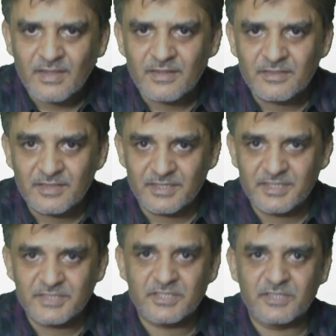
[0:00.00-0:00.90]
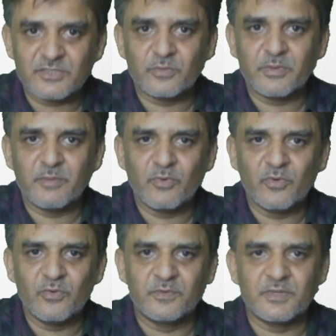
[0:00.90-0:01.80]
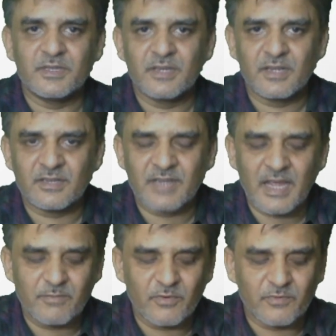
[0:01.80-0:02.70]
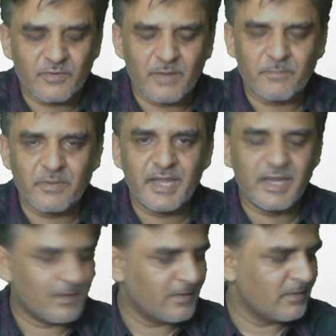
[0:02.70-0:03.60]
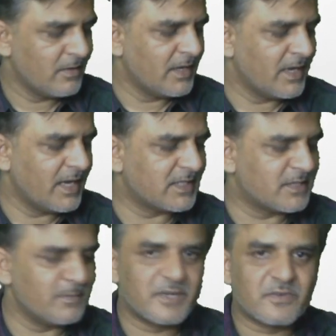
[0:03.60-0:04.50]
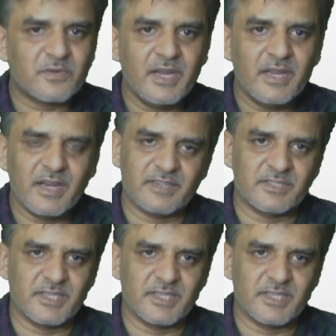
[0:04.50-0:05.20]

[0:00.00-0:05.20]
the distance to be moved, type of coupling, asymmetry, etc.